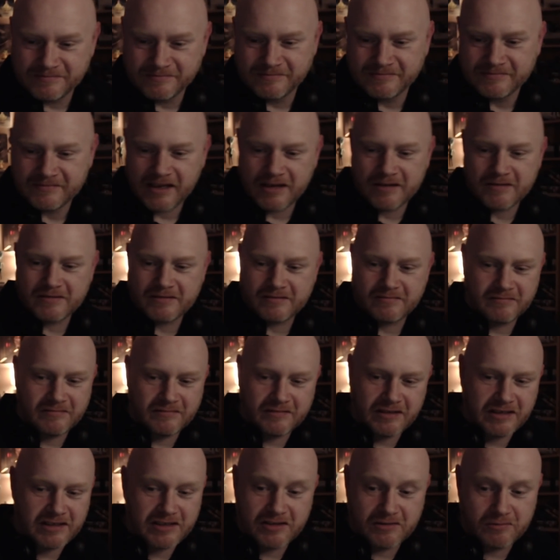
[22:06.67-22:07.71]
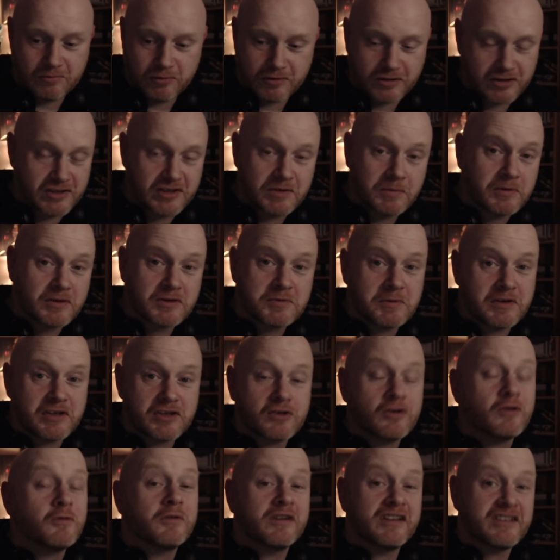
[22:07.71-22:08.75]
Was, this was supposed to be a
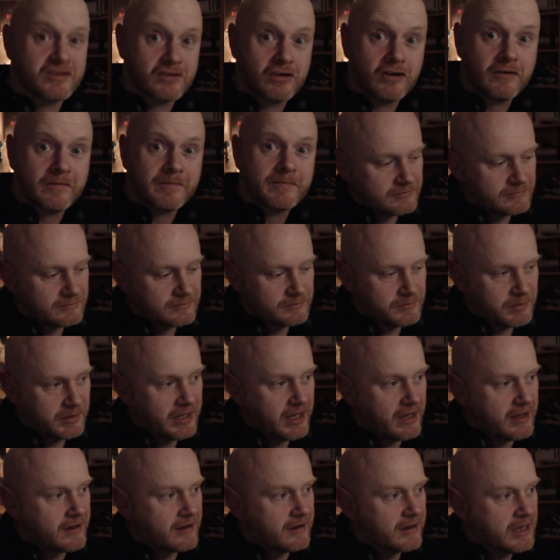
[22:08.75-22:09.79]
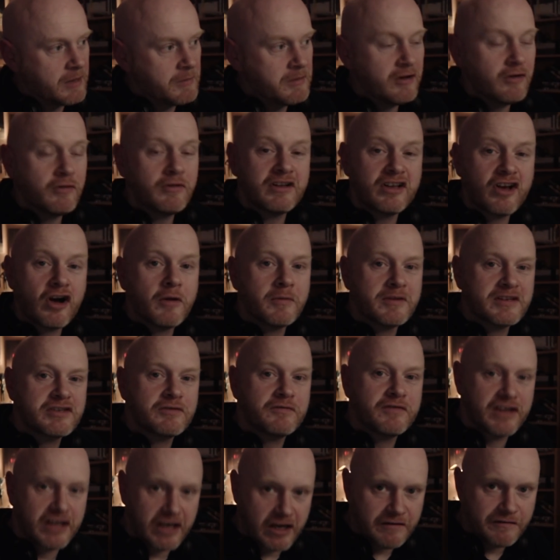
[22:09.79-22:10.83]
short one, it's not. But yeah, let me know in the comments if
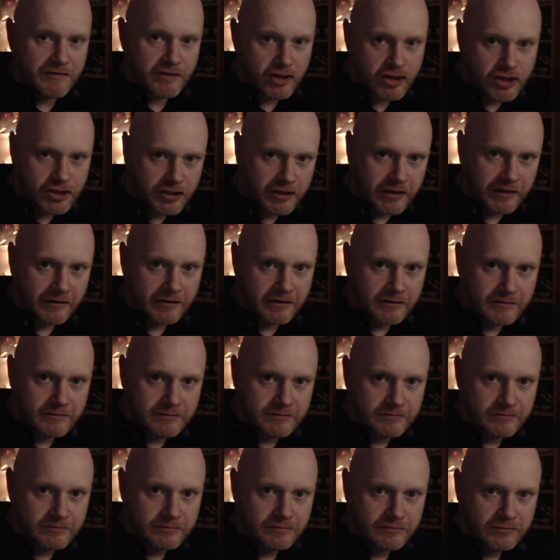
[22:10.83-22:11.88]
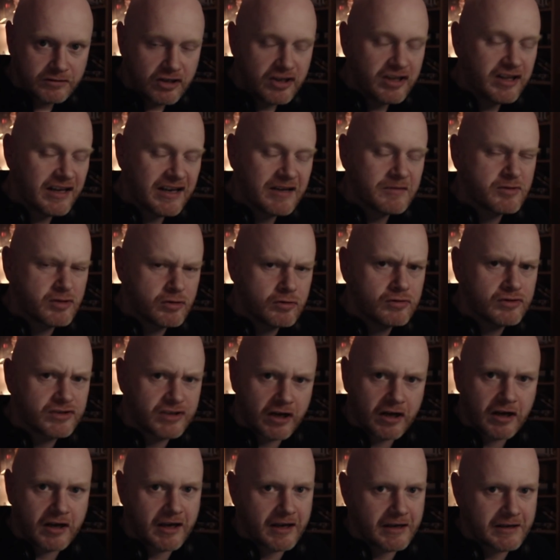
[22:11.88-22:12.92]
you think I'm full of shit. Do you think I'm too
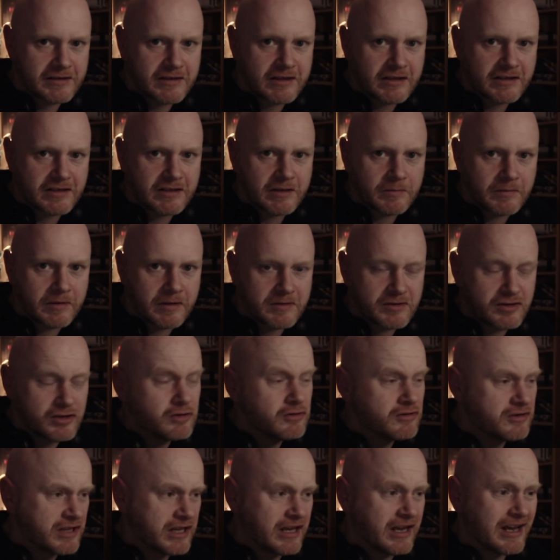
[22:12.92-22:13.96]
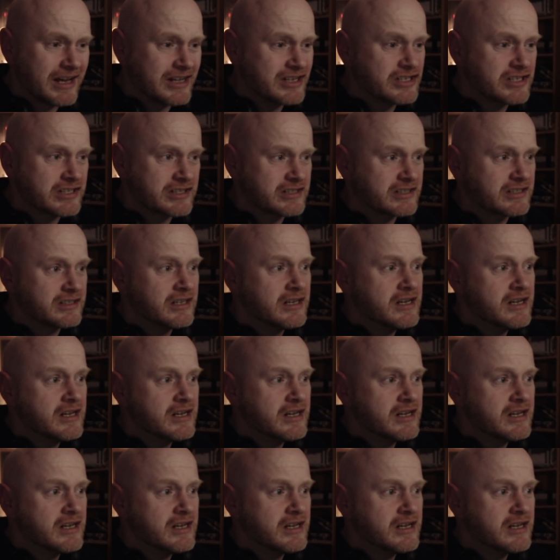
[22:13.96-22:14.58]
sarcastic sometimes? Do you think I just